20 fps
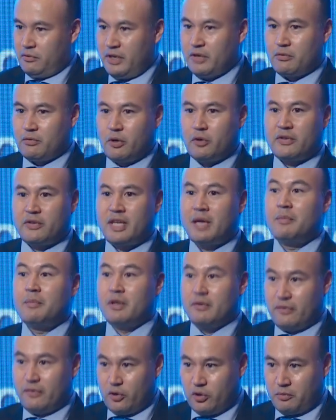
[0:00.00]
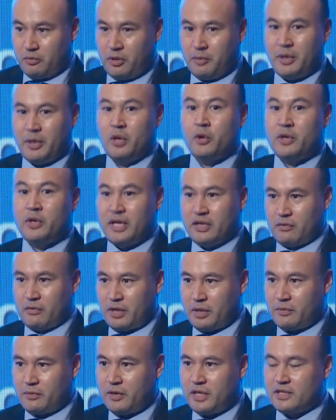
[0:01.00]
growth can be affordable by looking at the
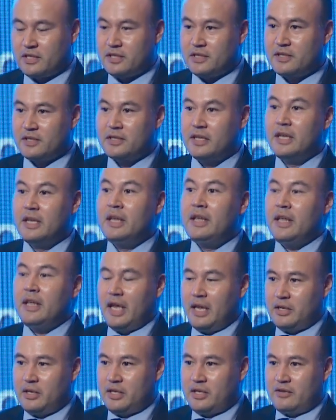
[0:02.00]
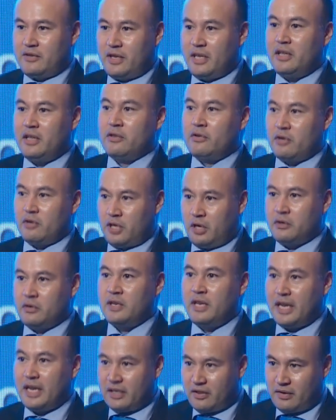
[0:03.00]
right prices and taking into account the
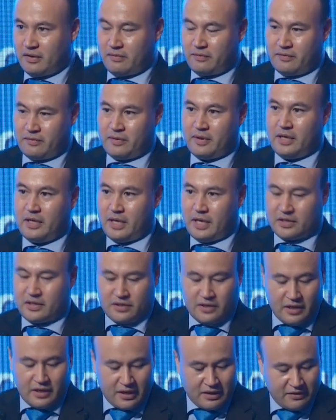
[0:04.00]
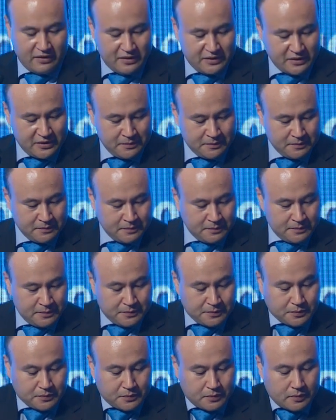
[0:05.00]
negative externalities.
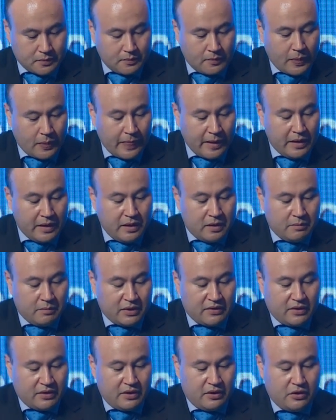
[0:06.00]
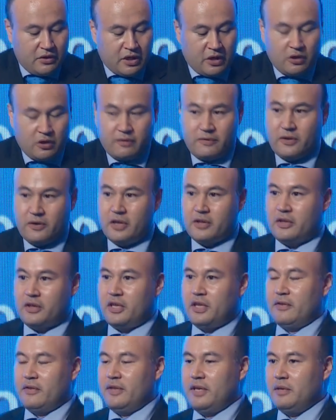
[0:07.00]
But you can go further. You
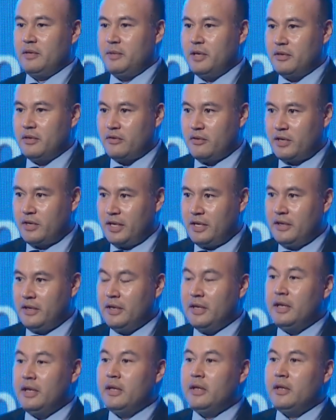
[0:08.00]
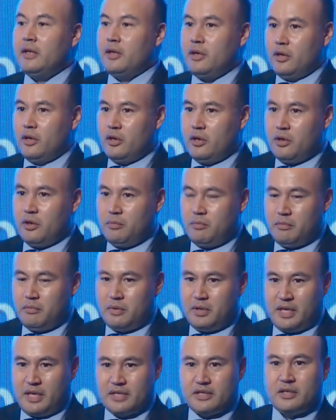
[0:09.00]
can think about, okay, the
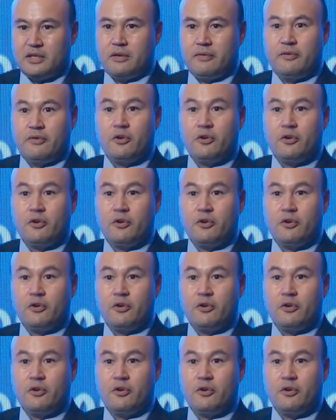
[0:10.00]
fuel